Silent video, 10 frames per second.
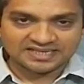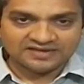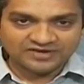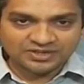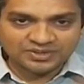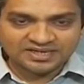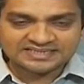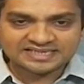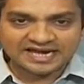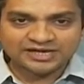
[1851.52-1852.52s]
When you
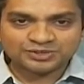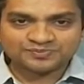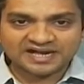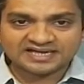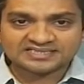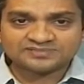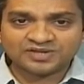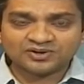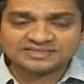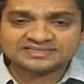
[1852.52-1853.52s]
increase the land use practices,
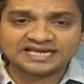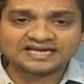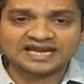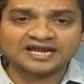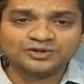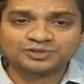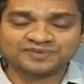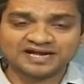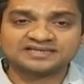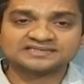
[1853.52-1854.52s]
because that land use
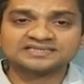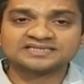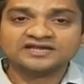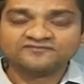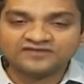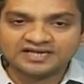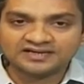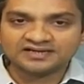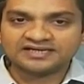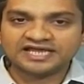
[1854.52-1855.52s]
practices will
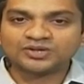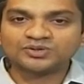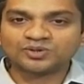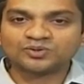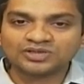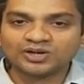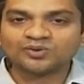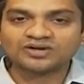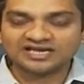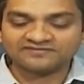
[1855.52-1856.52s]
take into account the
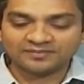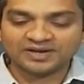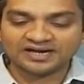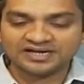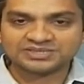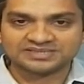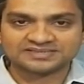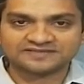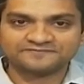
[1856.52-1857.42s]
local environmental conditions.